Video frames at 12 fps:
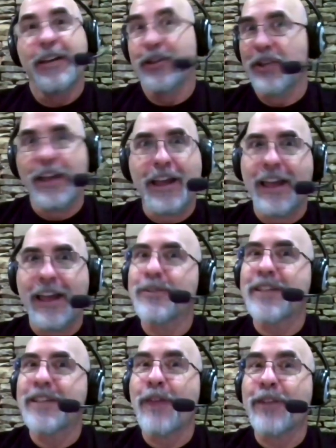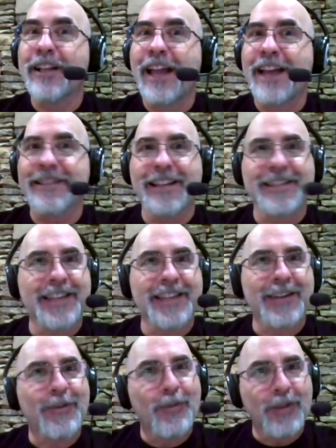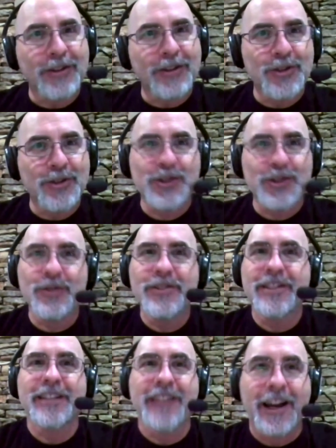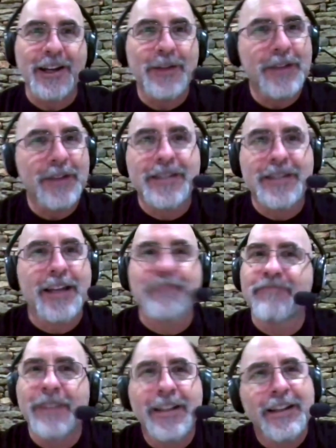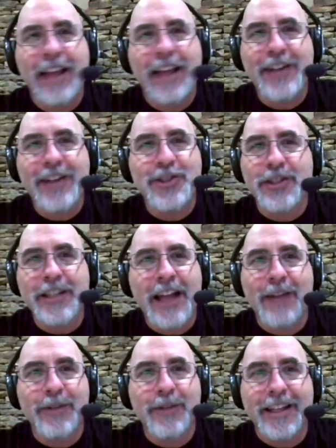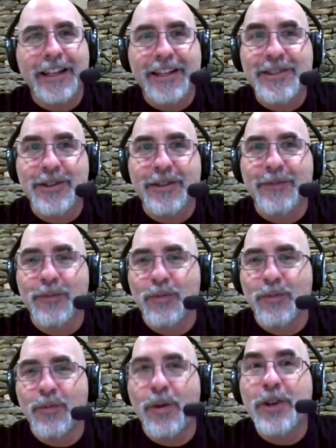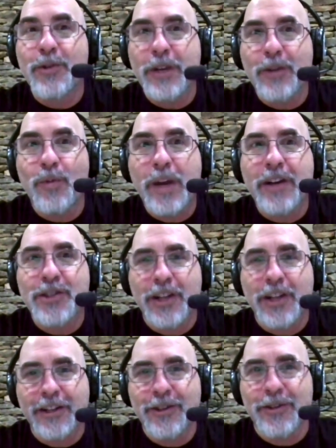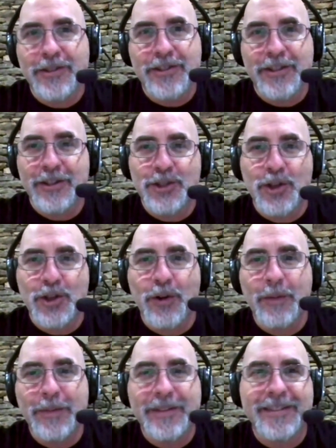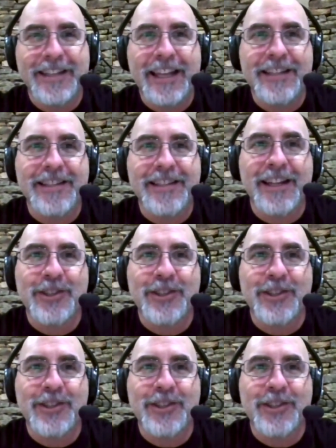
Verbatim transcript: It was every class. And I said, Don't your students get tired of it? He said, Actually, not really, because they're wondering where Chuck Norris is going to show yeah, up in today's that's lecture.